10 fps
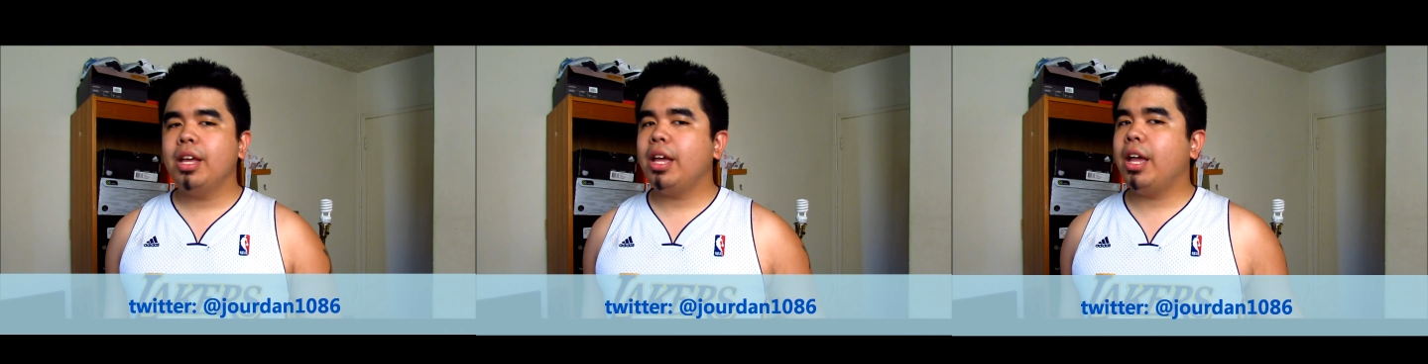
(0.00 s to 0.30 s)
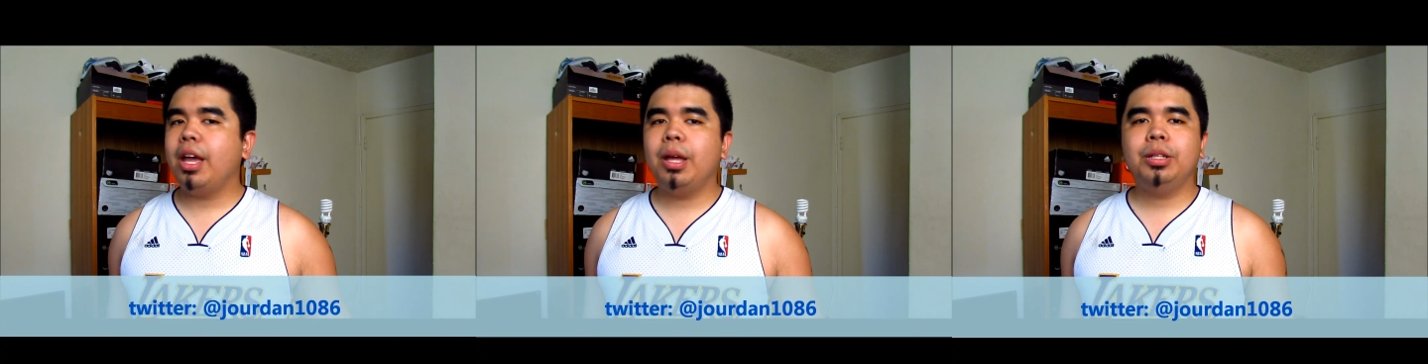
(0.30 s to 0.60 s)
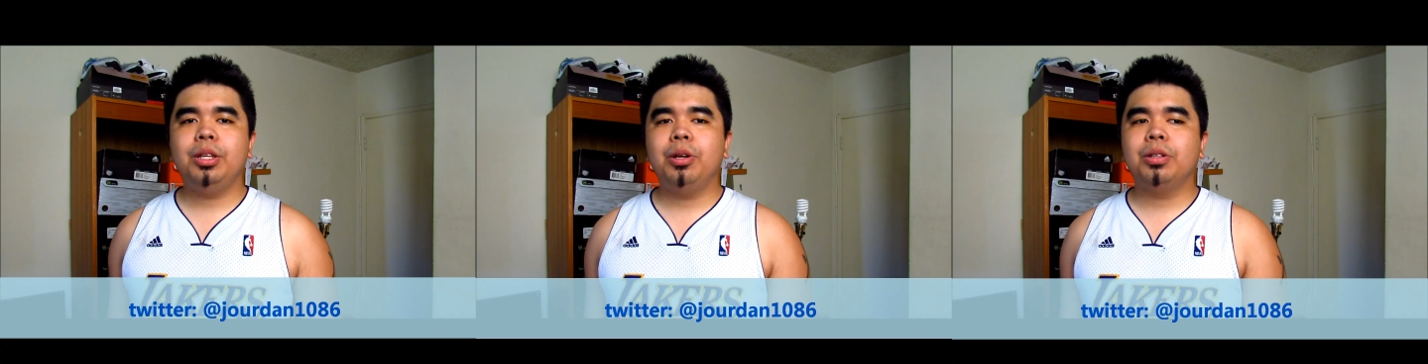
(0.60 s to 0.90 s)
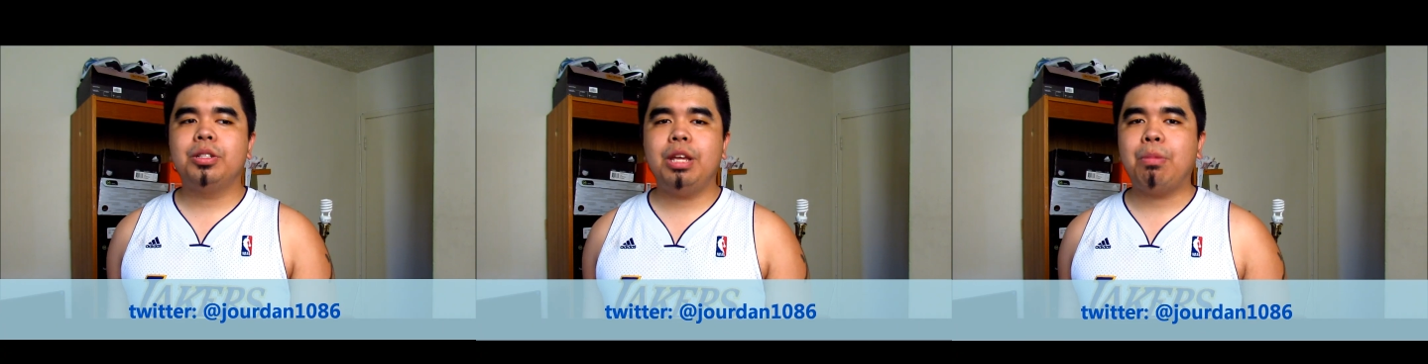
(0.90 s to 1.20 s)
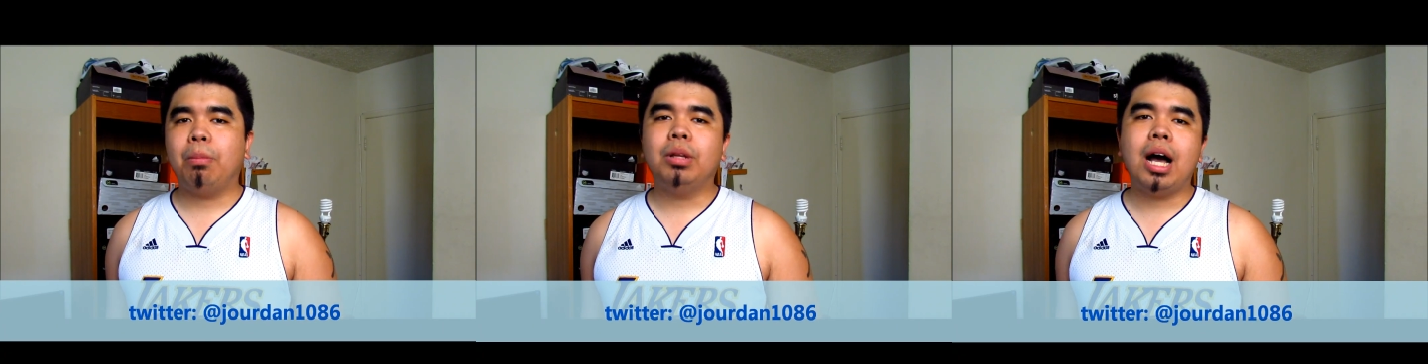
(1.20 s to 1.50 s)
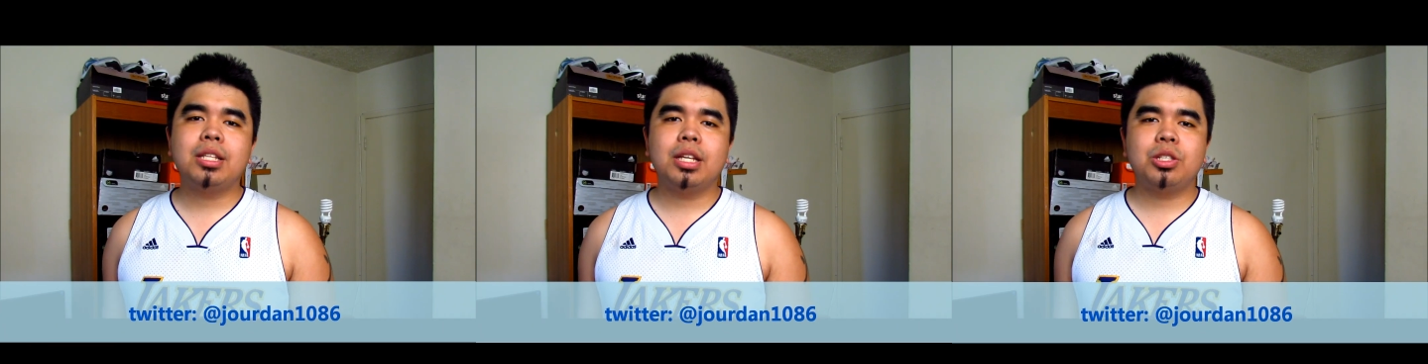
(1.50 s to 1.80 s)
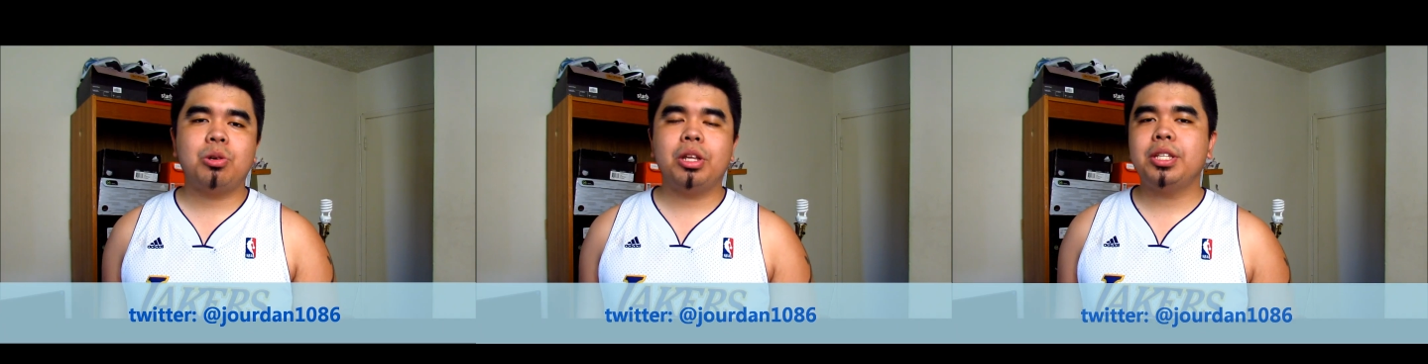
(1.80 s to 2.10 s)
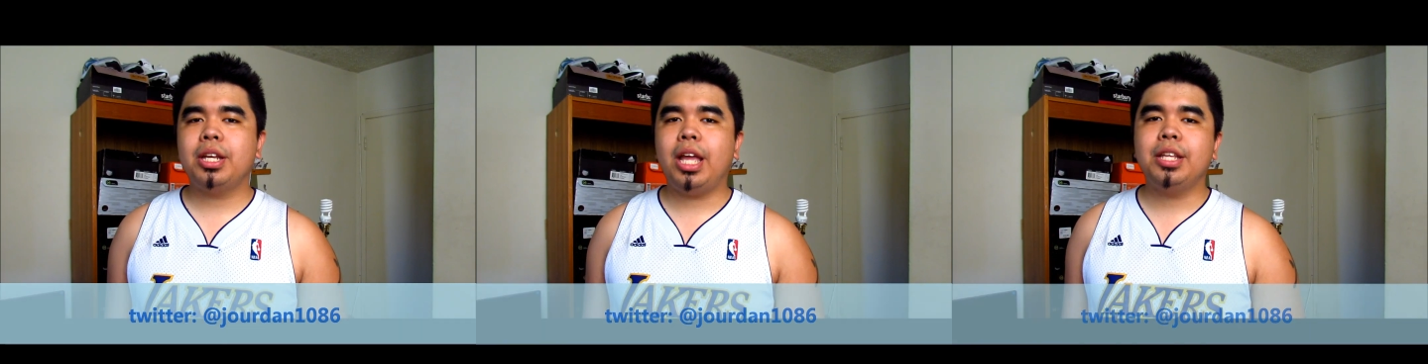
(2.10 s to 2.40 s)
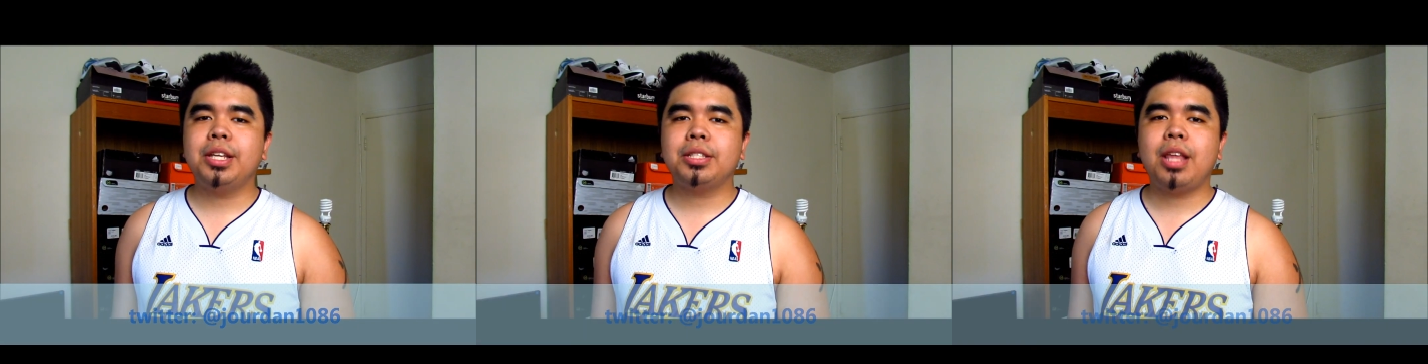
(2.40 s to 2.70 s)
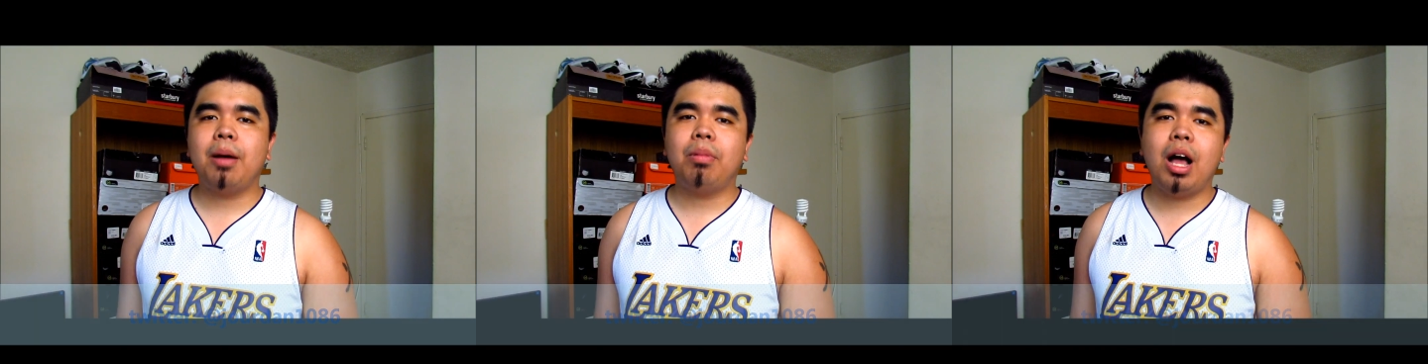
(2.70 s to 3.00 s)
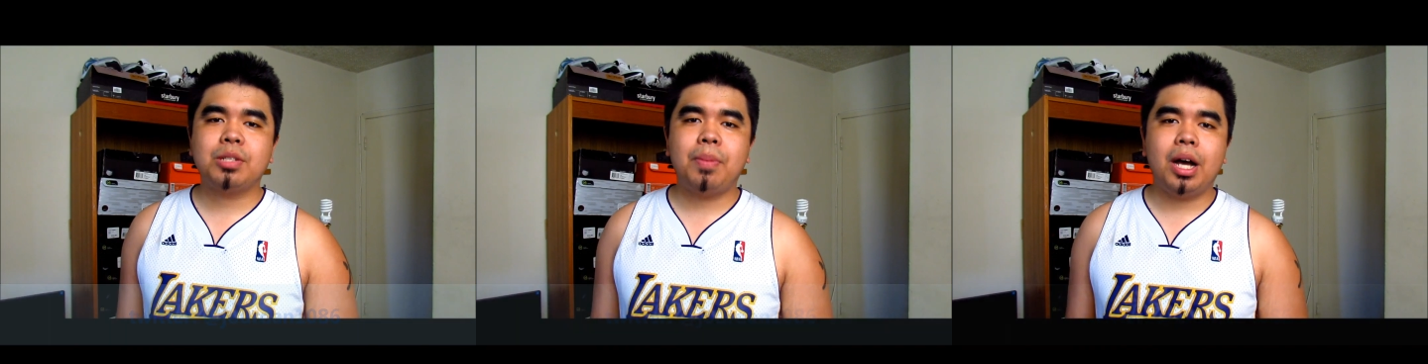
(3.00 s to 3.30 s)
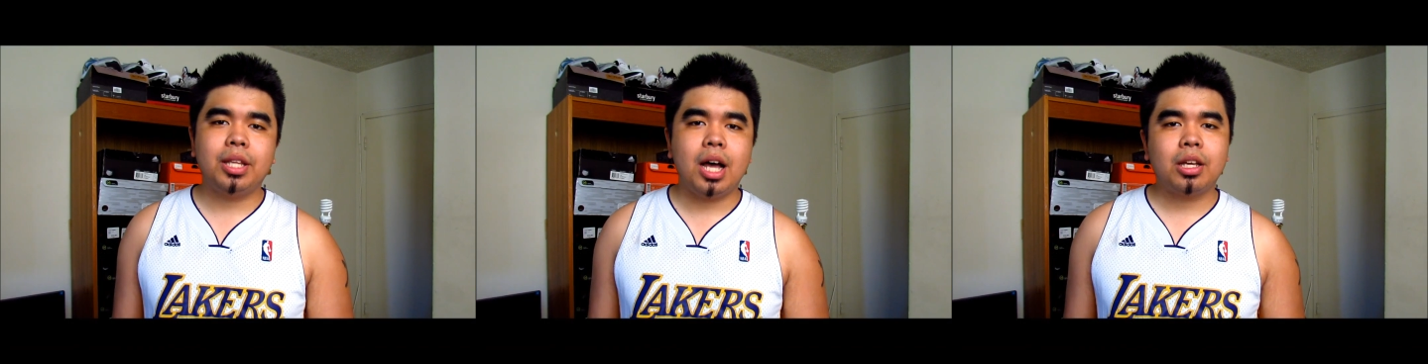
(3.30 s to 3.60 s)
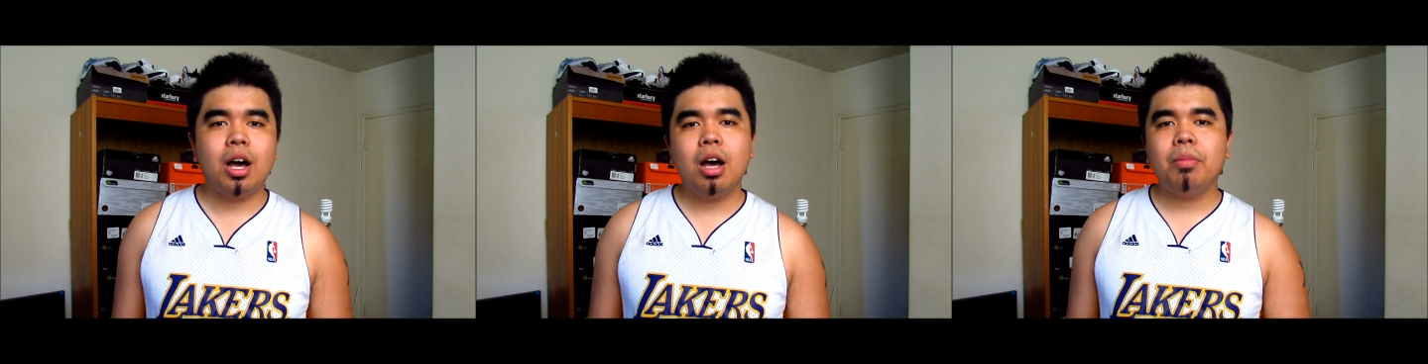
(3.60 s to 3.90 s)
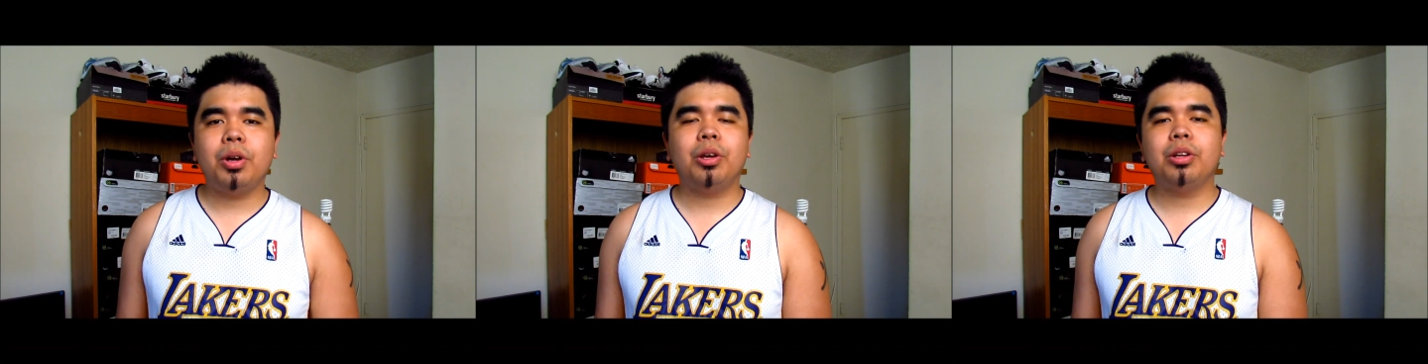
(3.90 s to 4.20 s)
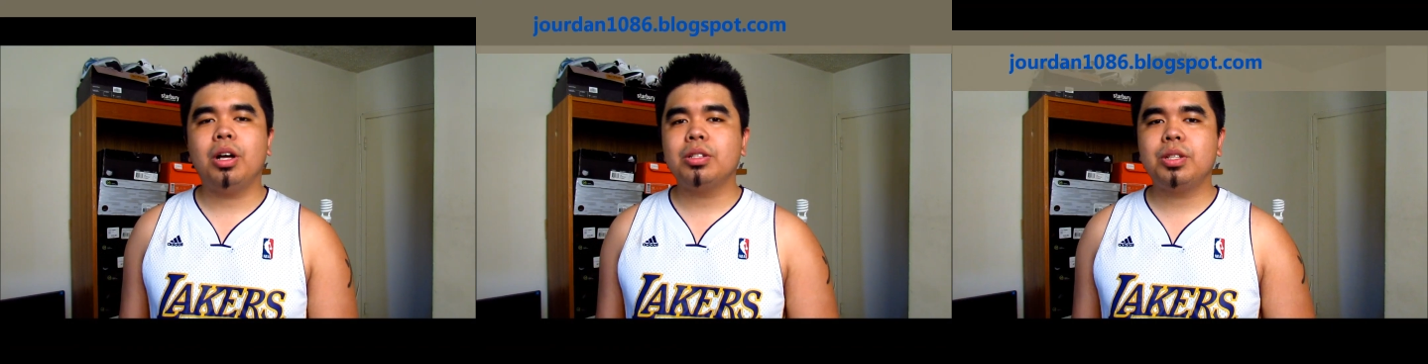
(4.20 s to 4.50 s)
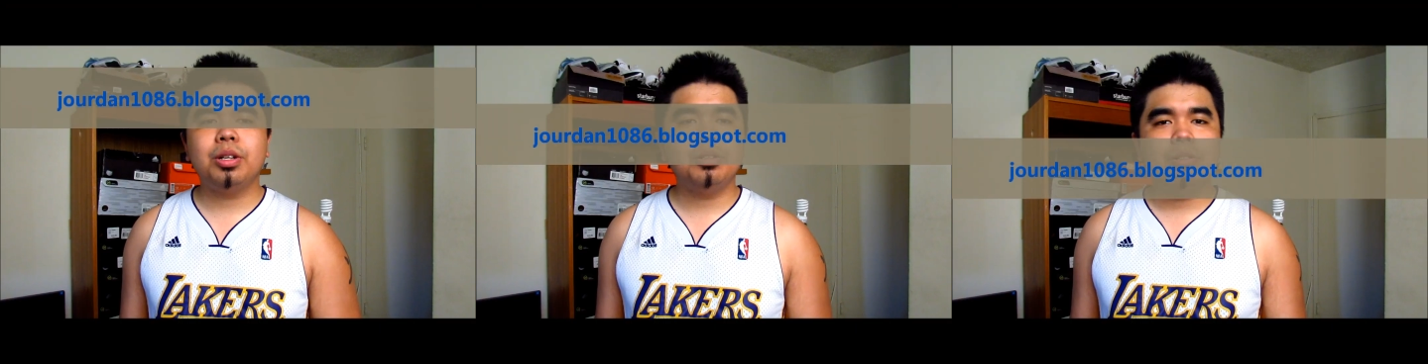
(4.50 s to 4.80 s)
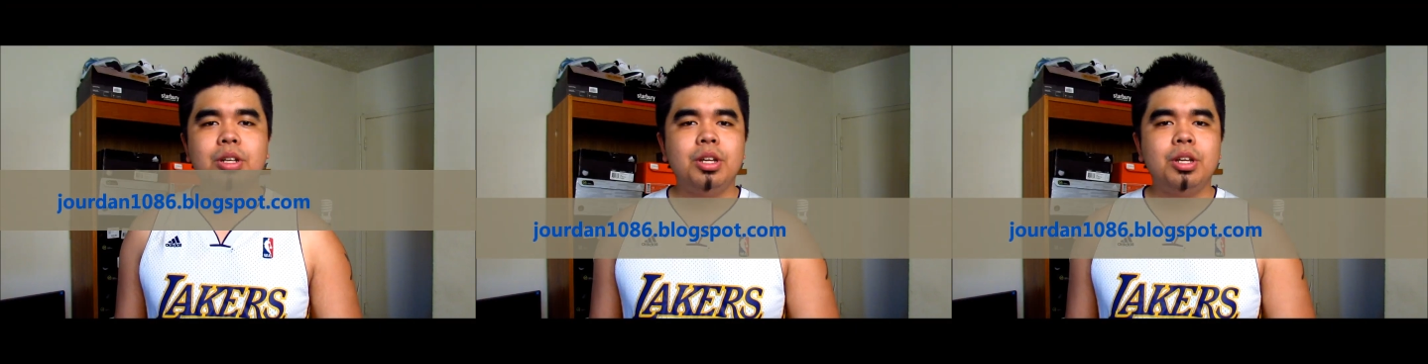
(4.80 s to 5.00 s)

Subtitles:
and you could see my blogs at jordan1086.blogspot.com, or you could also